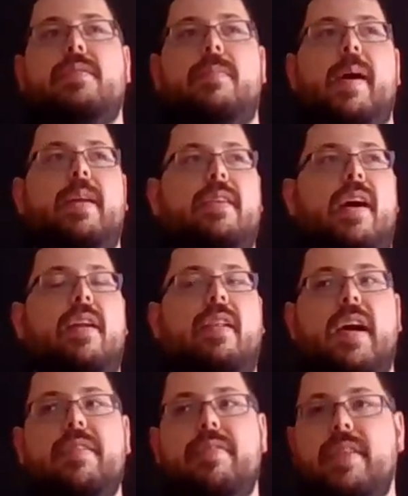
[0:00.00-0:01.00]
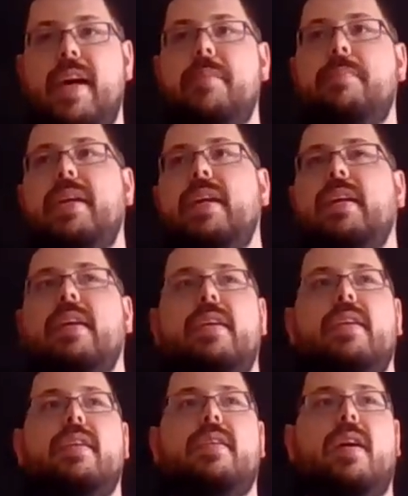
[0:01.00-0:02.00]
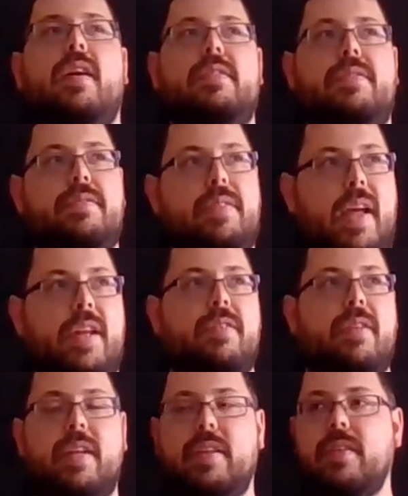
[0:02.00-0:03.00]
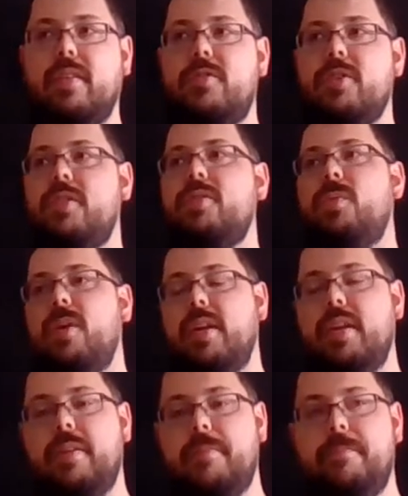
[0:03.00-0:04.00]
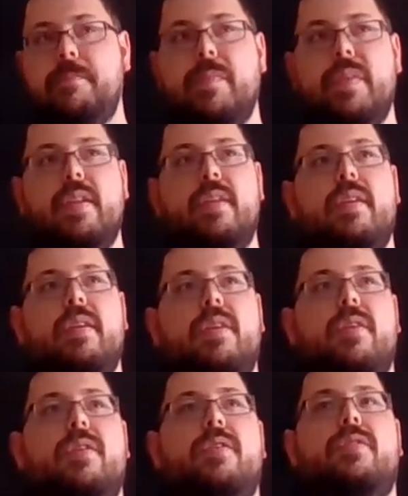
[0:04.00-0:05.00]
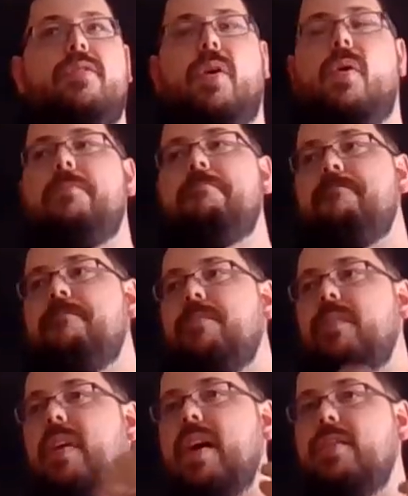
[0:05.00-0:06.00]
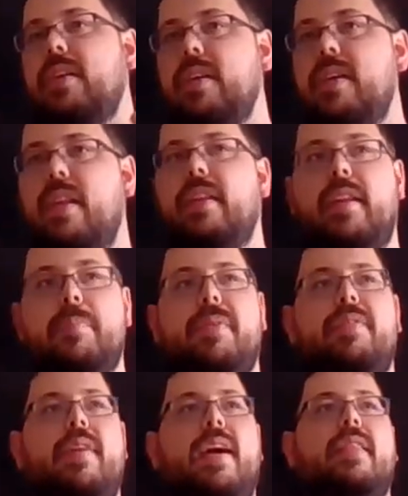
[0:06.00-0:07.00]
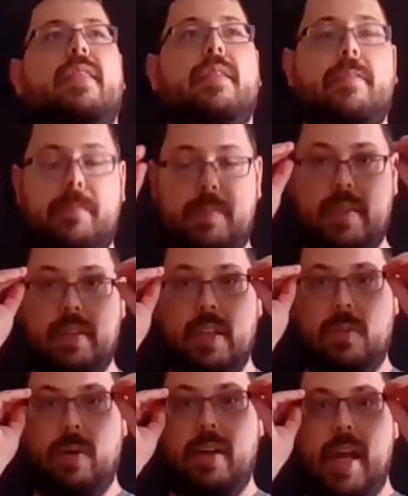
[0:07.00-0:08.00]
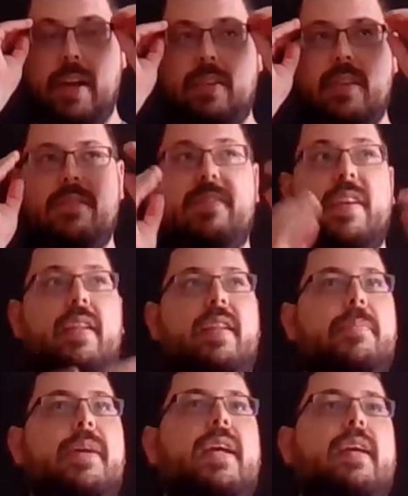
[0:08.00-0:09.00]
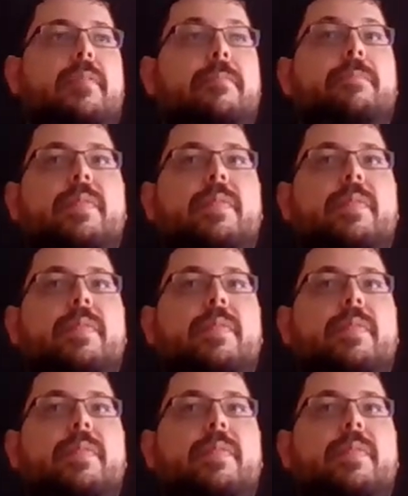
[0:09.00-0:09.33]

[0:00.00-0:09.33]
my entire life, and that being of entering church work. So I took another leap of faith, this one actually fairly big.